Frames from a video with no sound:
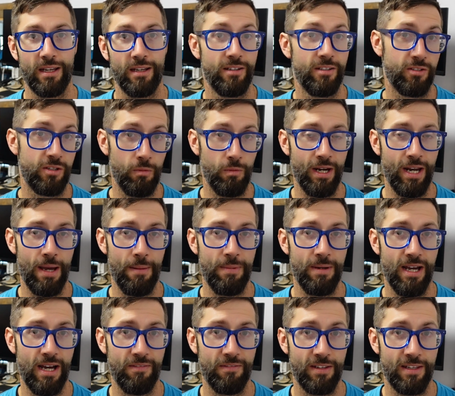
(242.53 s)
So what happened
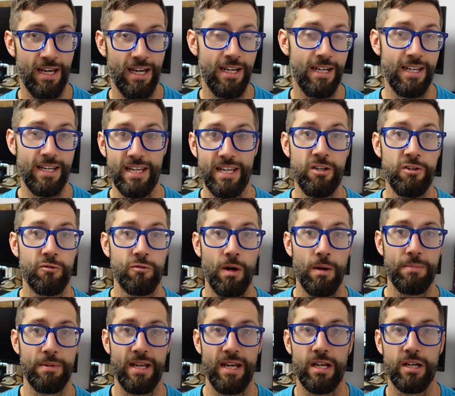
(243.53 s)
after that? It
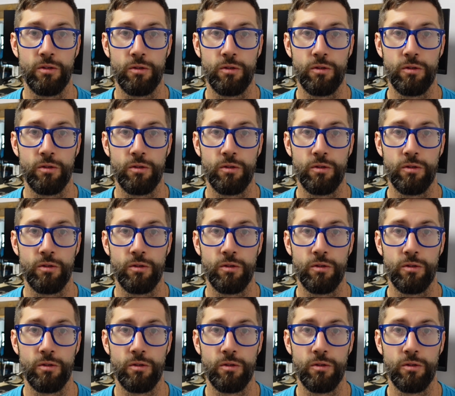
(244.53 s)
dropped down